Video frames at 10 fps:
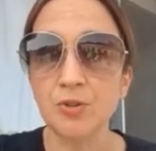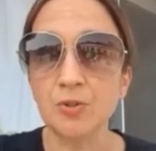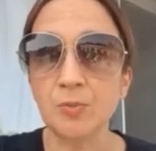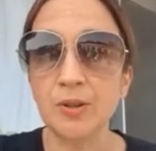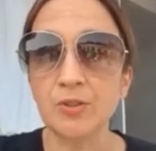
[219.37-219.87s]

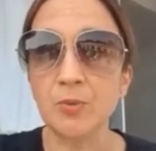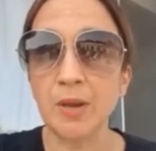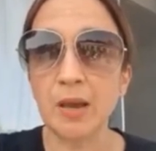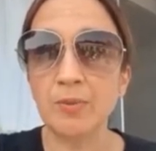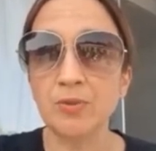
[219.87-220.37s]
to be
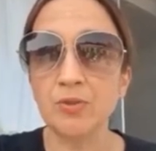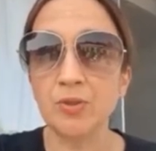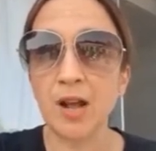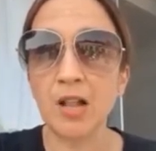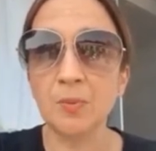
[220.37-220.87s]
able
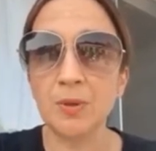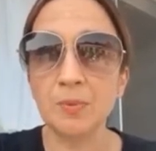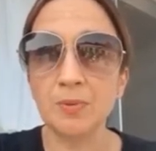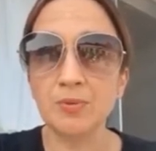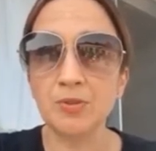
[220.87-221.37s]
to help
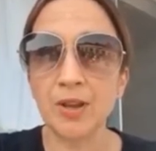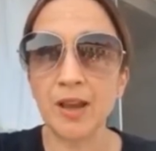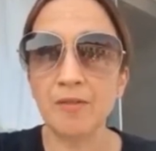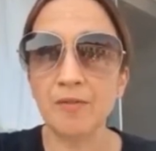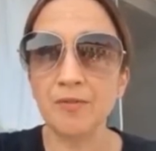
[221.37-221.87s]
people to
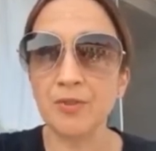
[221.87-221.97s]
have,